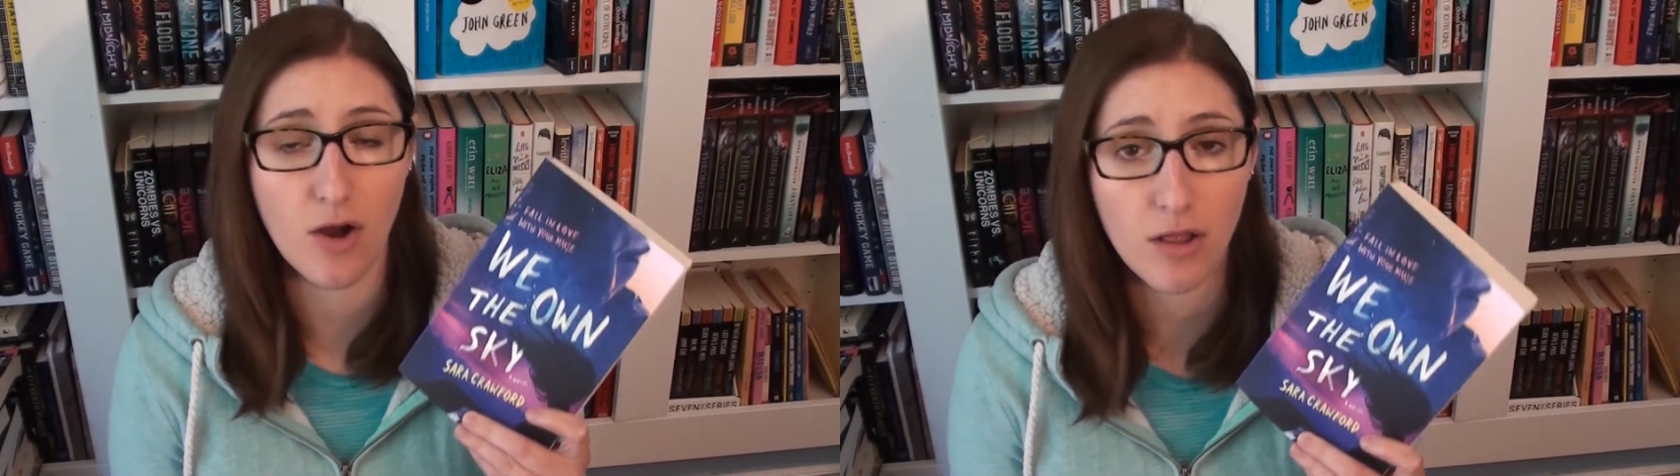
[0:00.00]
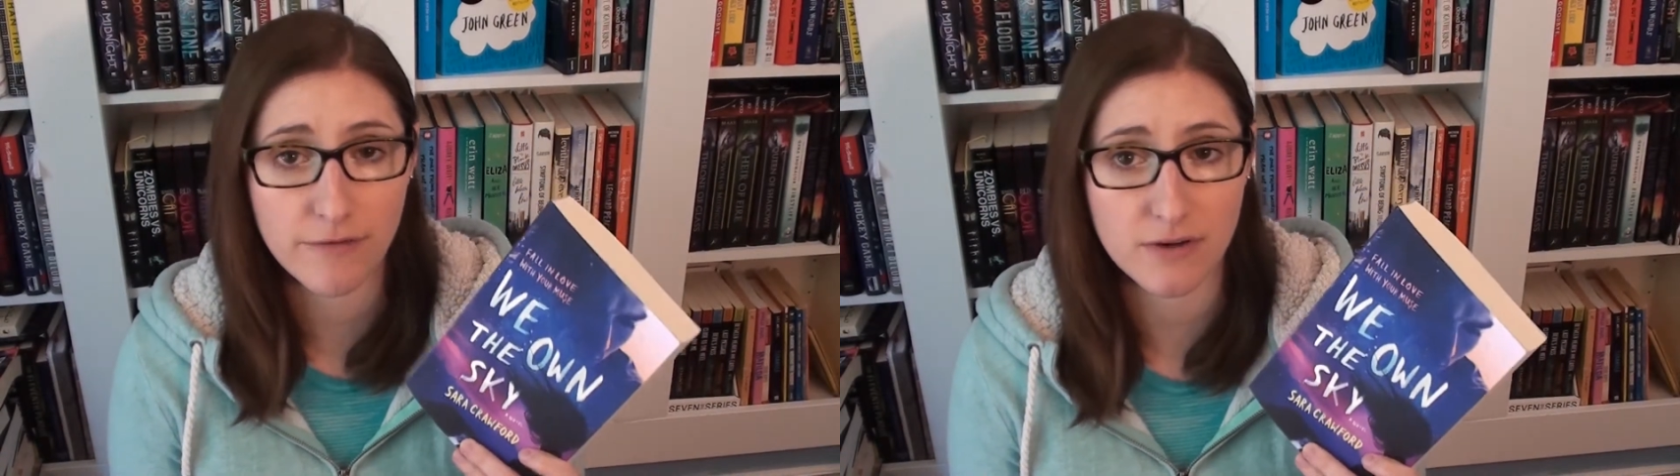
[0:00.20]

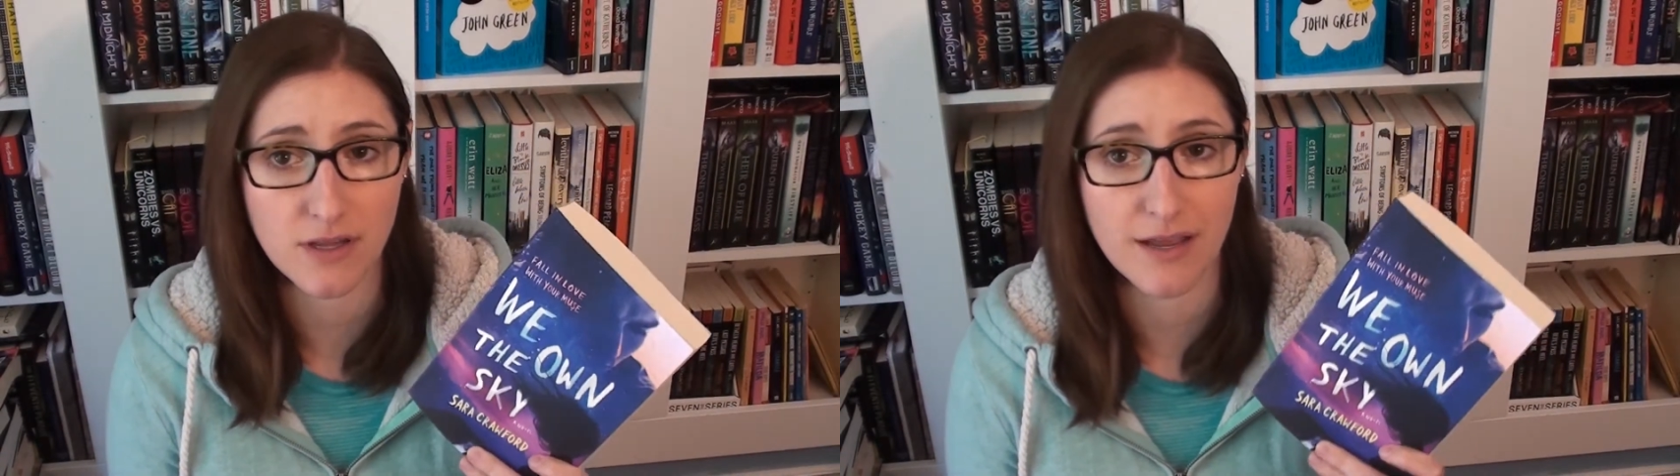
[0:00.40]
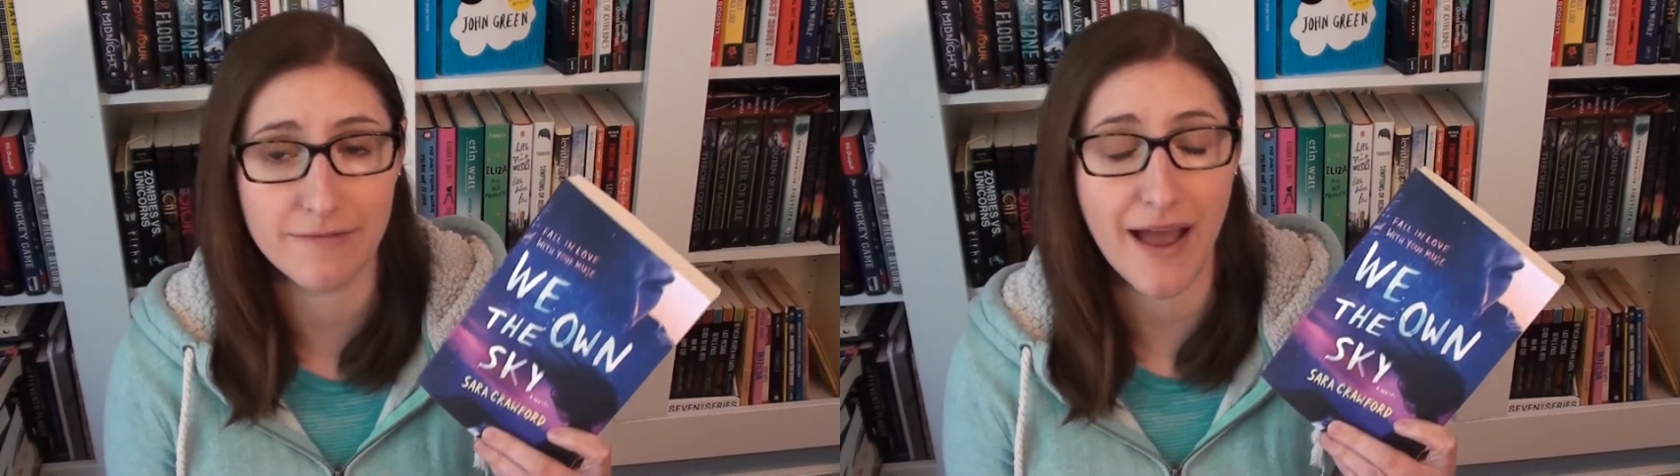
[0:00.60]
all of her
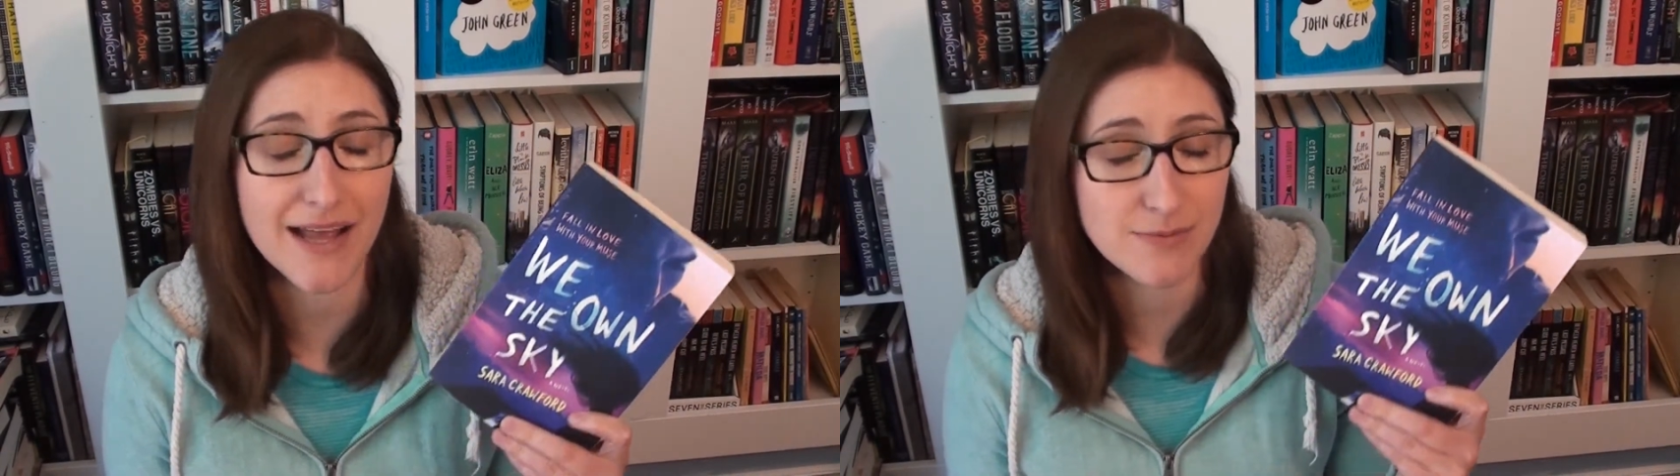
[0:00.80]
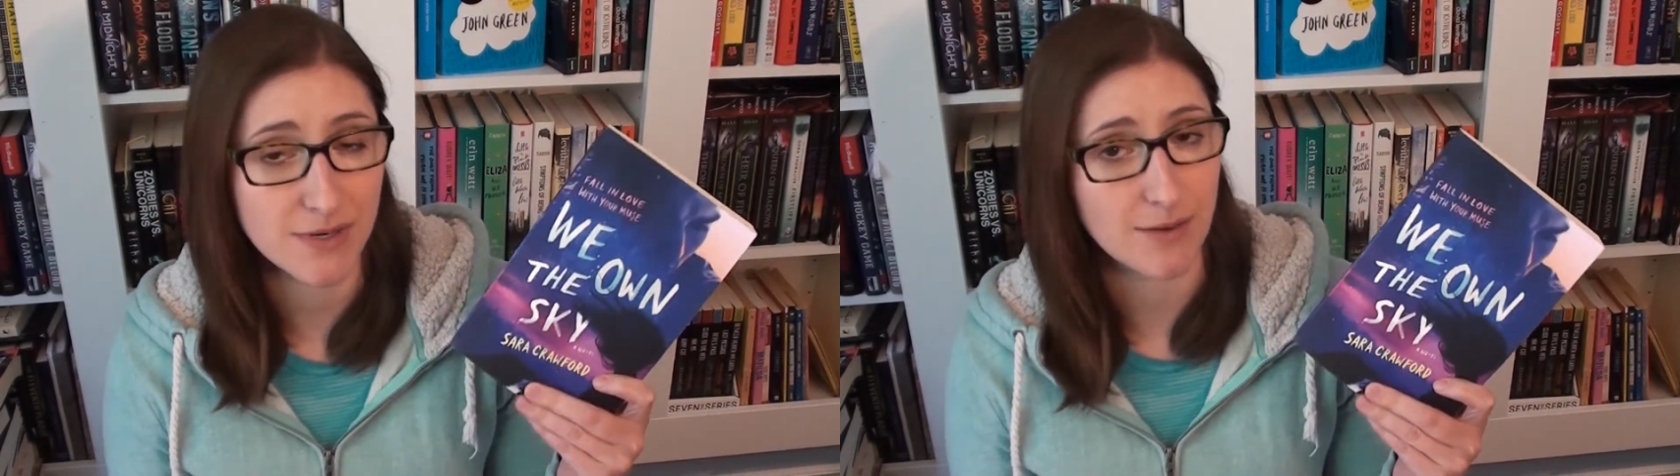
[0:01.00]
life,
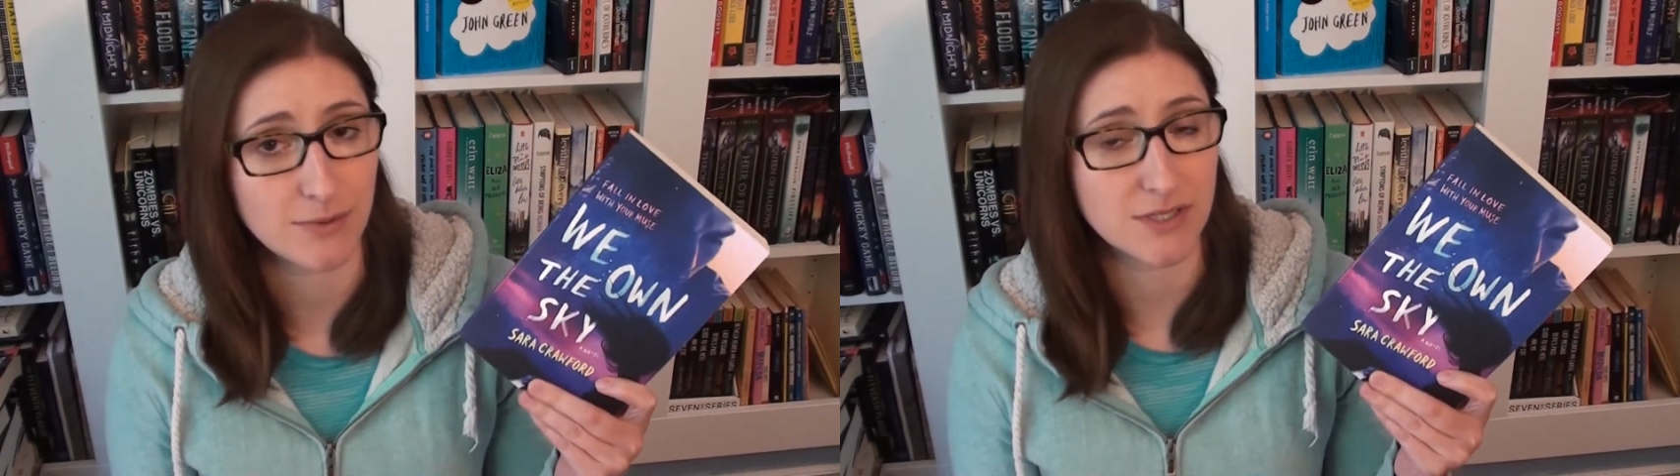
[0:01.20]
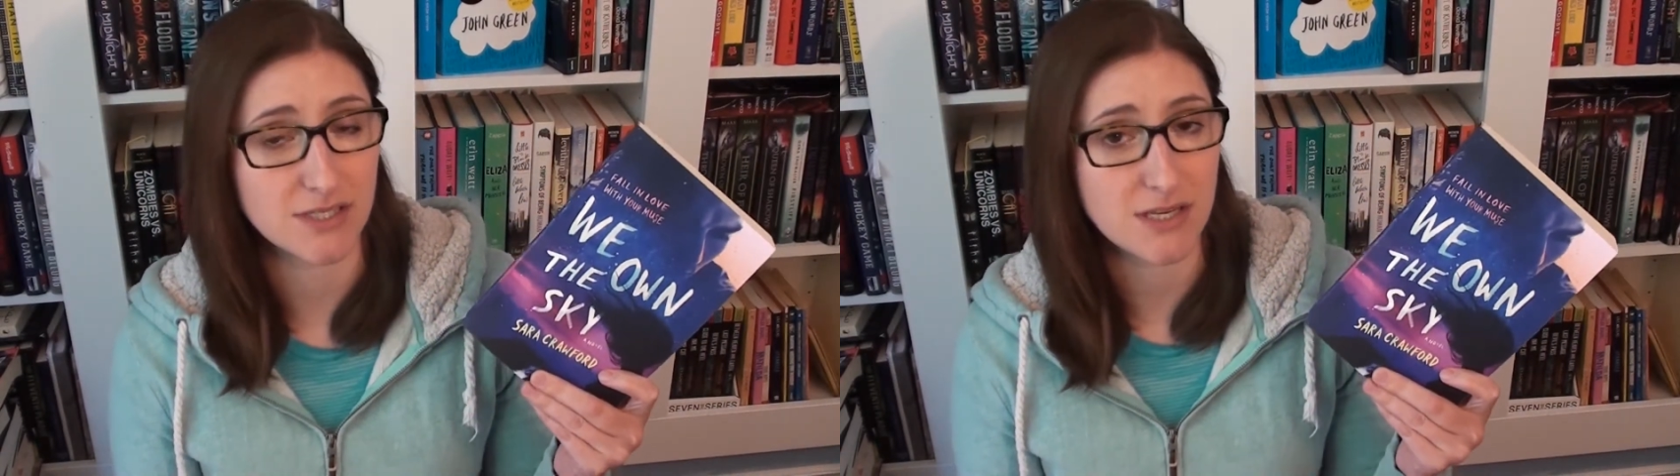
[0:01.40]
has been
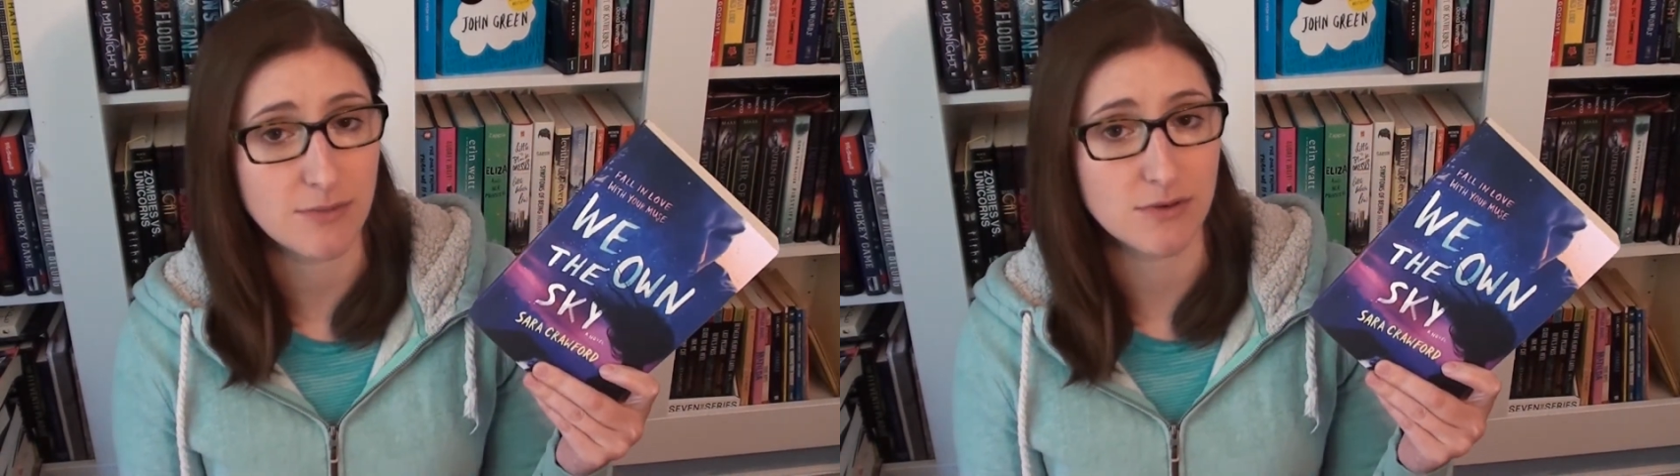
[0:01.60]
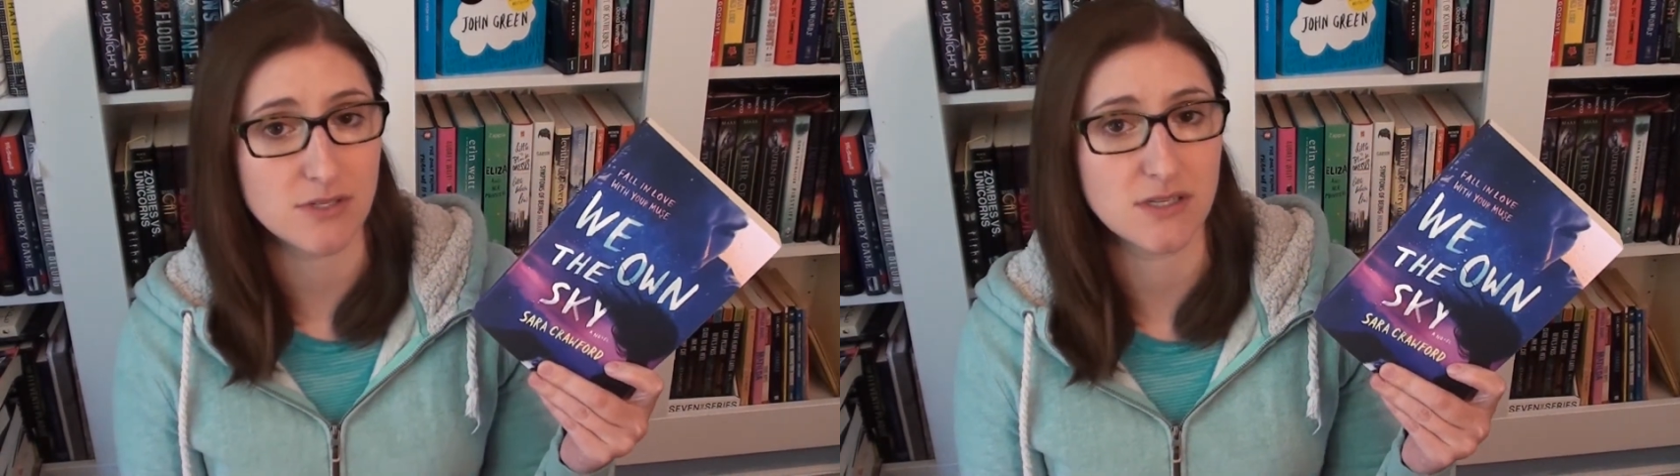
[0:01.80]
able to see
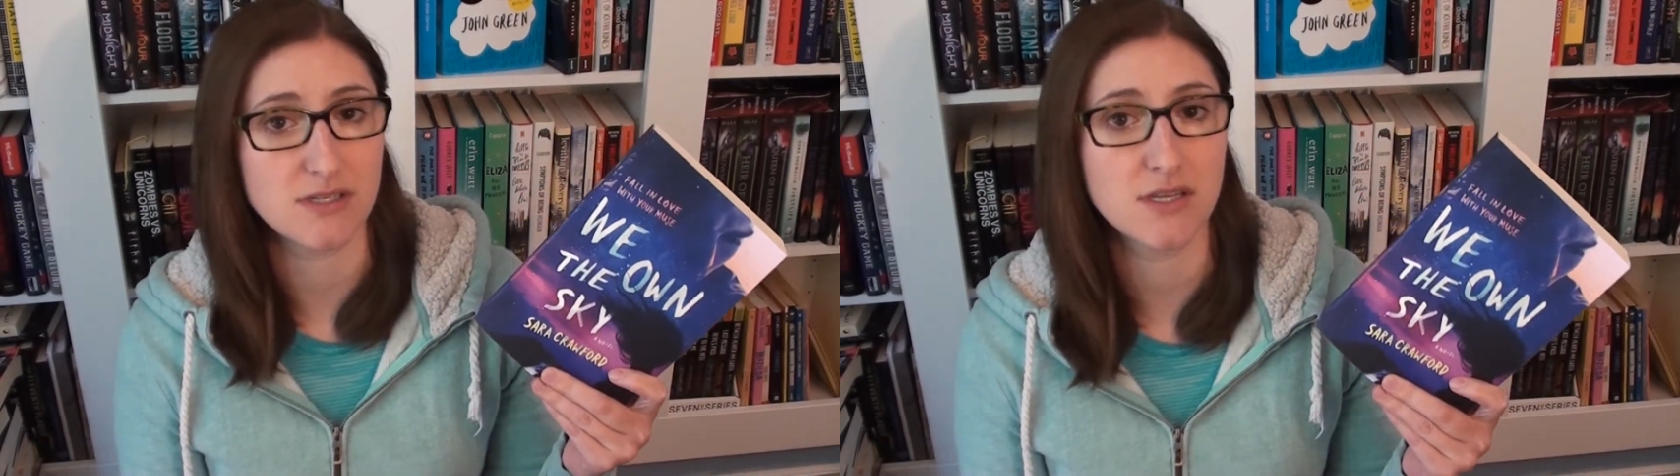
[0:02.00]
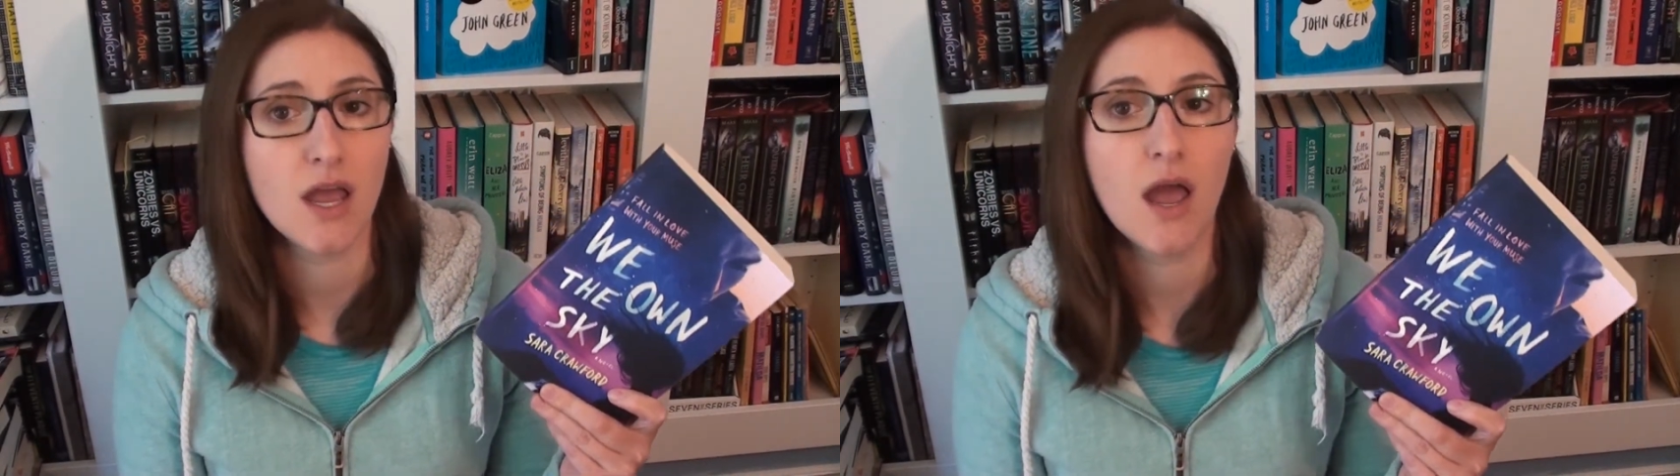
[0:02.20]

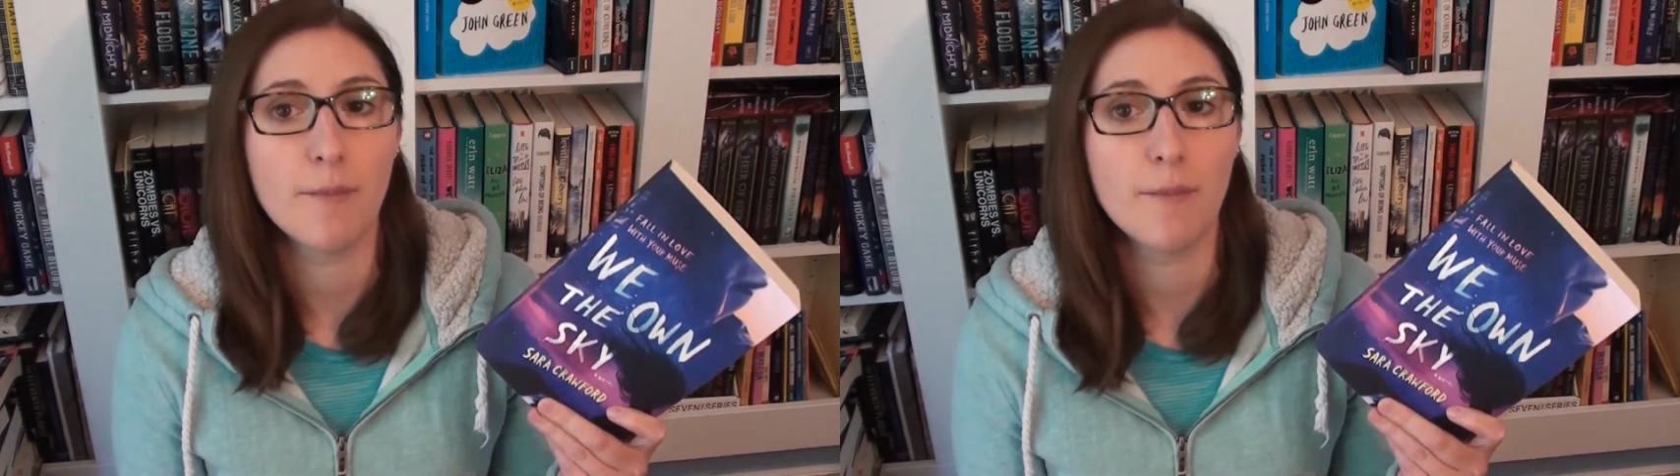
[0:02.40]
muses,